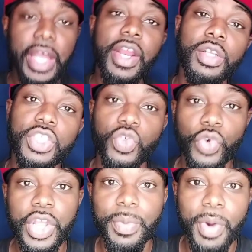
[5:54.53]
and I'll just
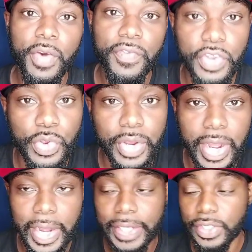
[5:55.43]
read them off to you
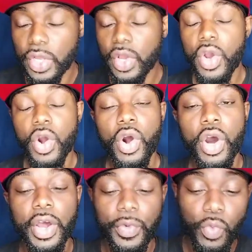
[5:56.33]
guys
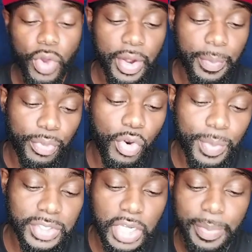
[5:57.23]
on what
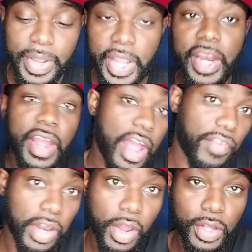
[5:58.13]
improvements I made. Have
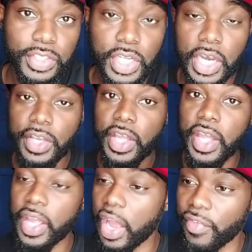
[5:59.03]
I lost
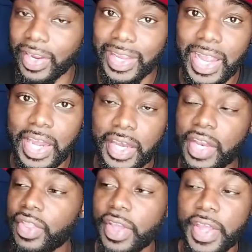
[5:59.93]
anything? Have I gained
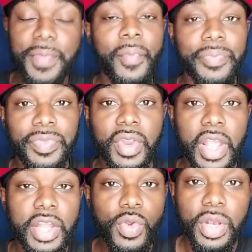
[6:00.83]
anything?
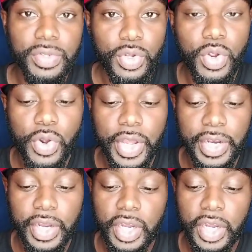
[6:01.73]
And you go ahead and